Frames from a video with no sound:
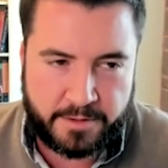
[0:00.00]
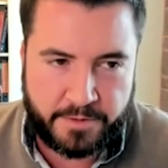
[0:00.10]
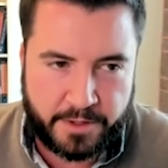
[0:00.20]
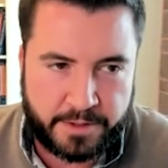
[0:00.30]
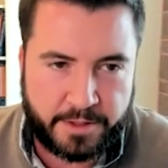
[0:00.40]

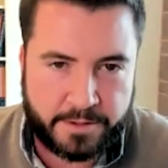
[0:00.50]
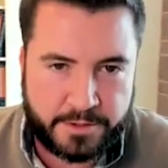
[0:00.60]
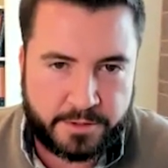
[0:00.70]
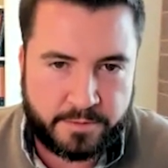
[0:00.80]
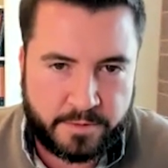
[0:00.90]
the very
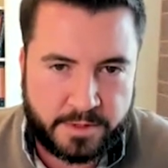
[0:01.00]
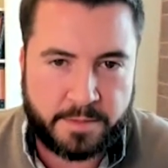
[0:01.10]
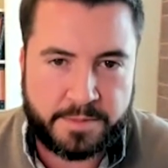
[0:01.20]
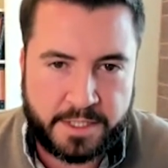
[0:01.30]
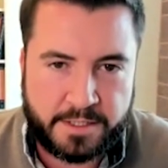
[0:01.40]
large
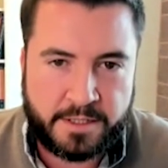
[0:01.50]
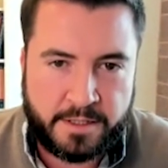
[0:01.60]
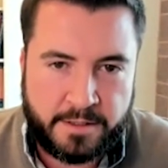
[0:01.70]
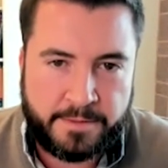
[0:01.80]
subsidies.